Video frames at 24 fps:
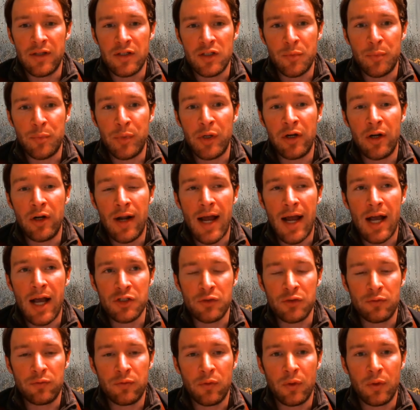the Superior
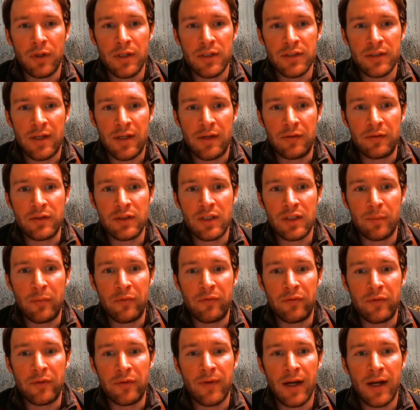National Forest and some
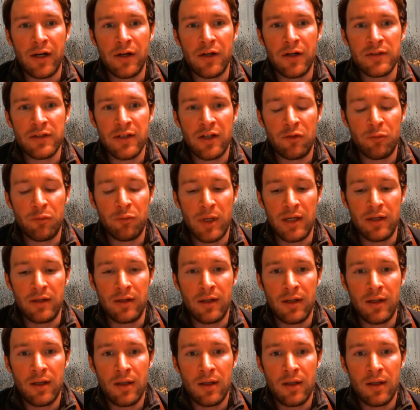of the fires that have been